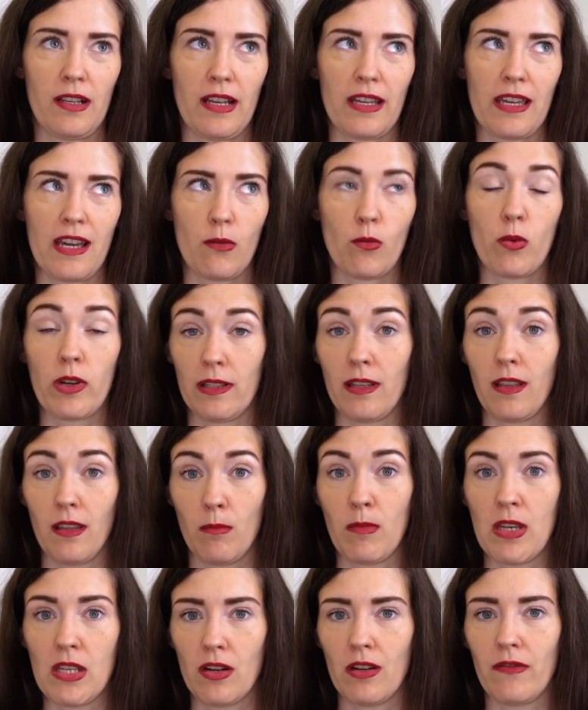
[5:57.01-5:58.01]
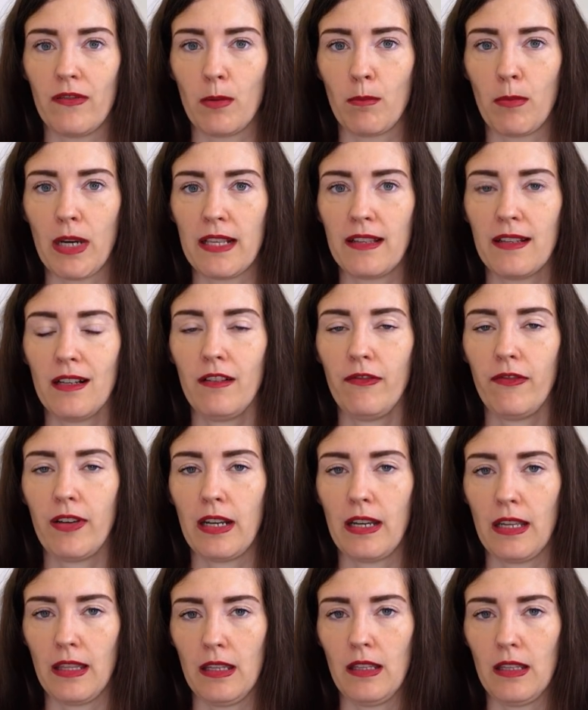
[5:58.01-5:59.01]
Like I was in the middle of it myself
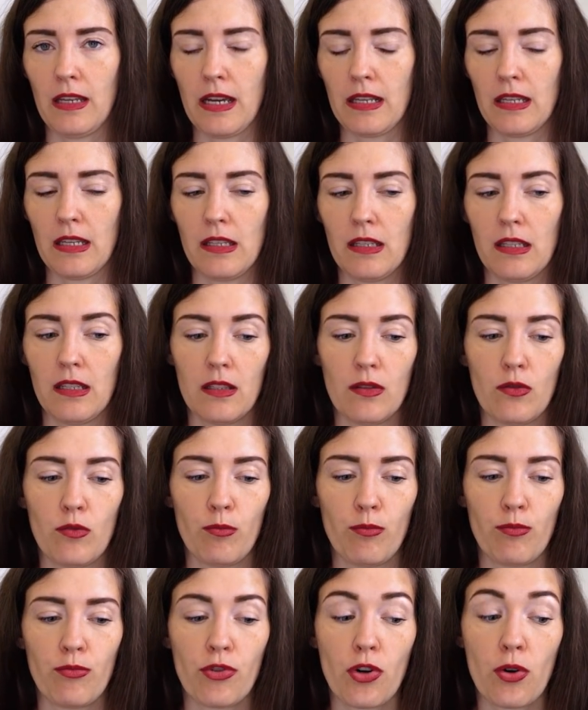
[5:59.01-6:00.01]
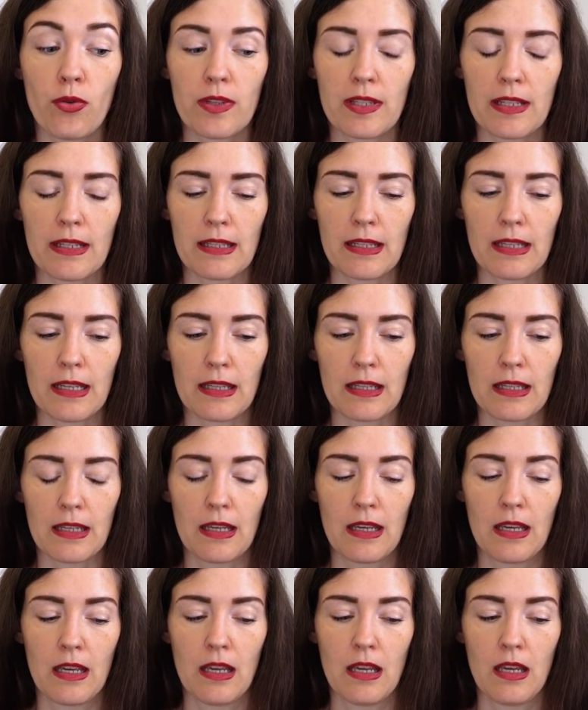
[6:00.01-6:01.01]
and I needed to process it.
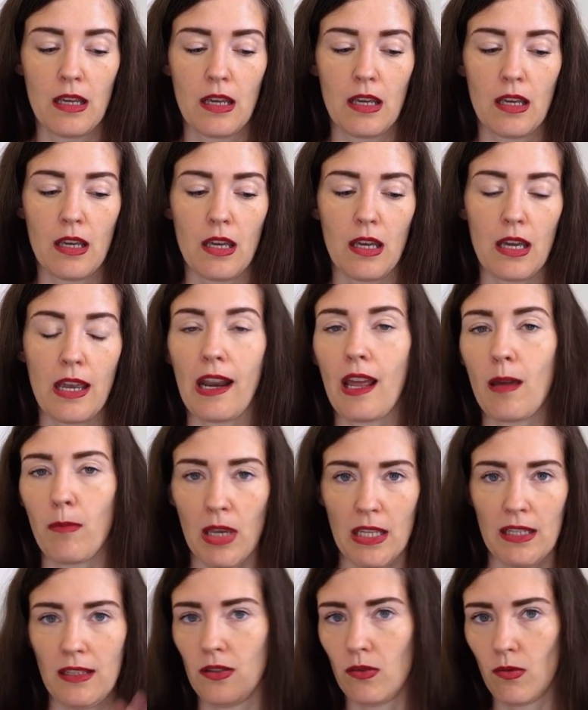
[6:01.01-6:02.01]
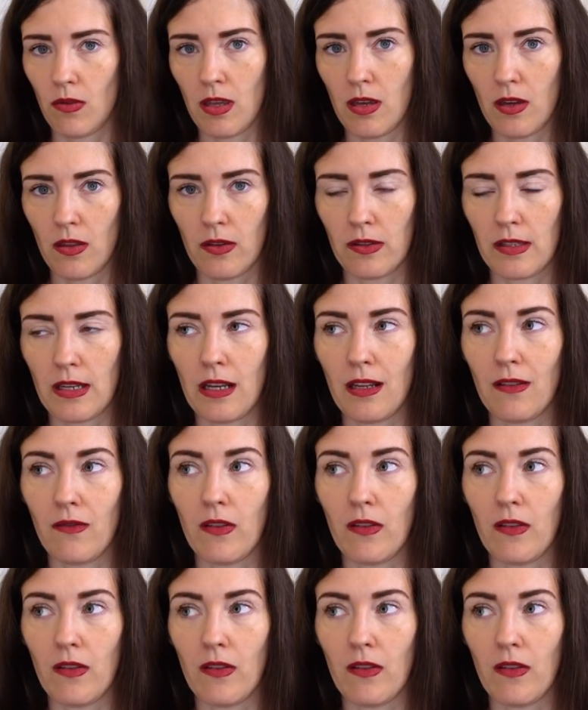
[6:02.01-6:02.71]
And I made it to the other side